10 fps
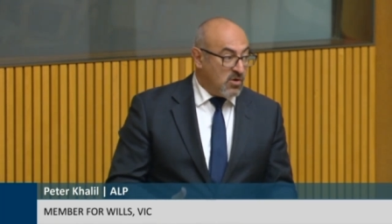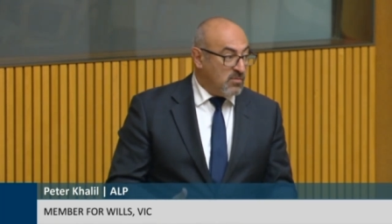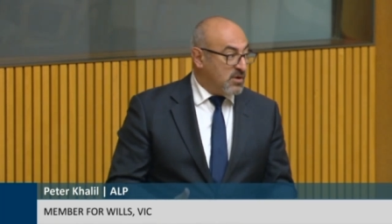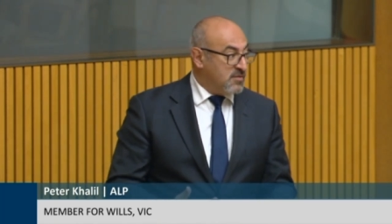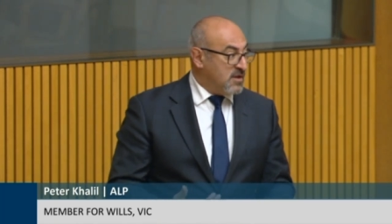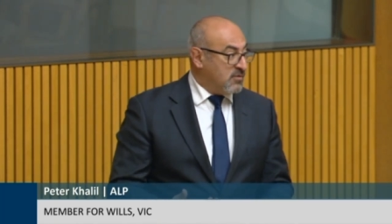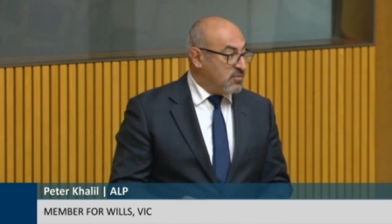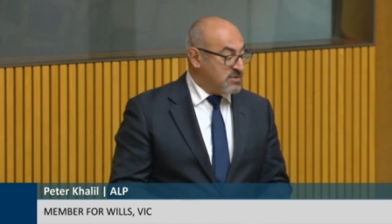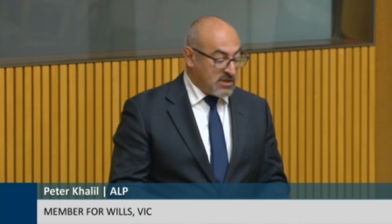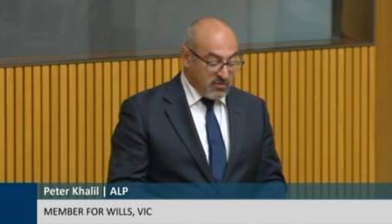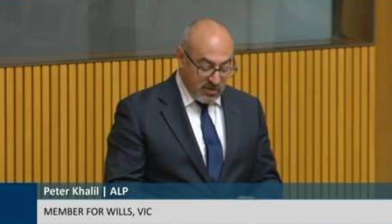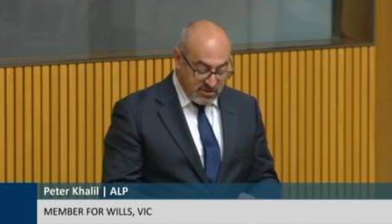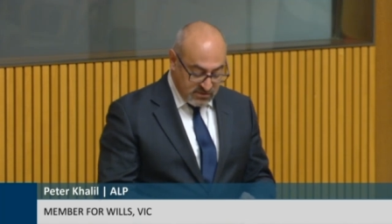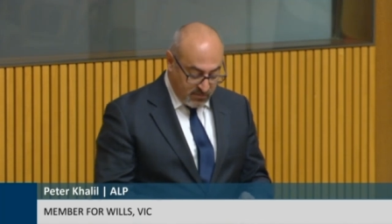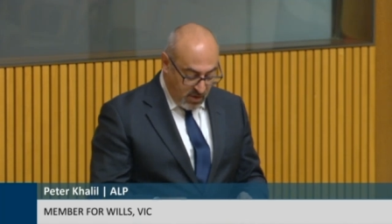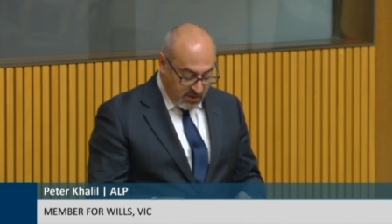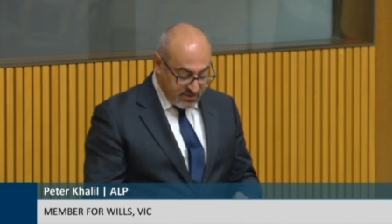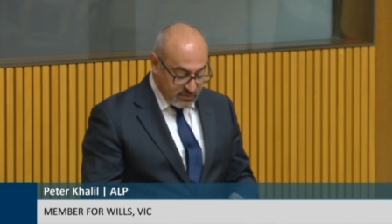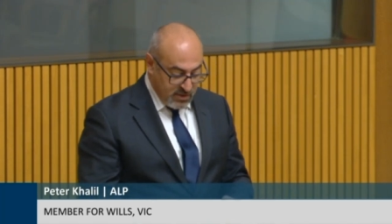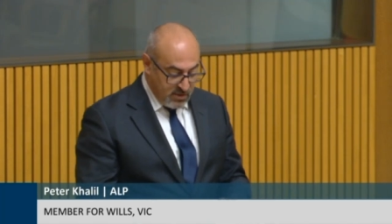but I think it also can reach the mind as
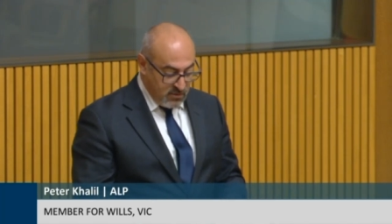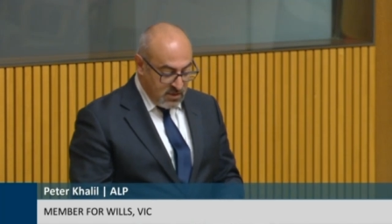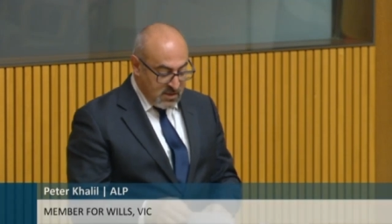well.